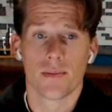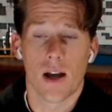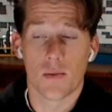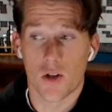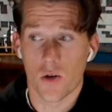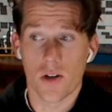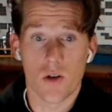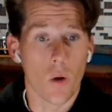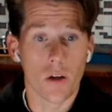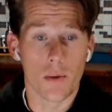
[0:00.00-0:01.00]
I'm sure he's
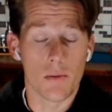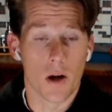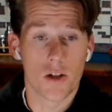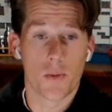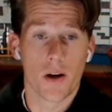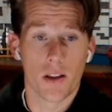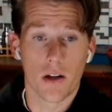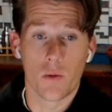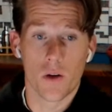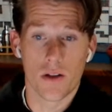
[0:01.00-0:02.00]
going to be much better
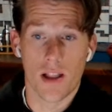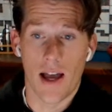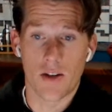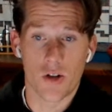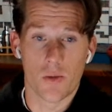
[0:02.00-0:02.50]
than he was last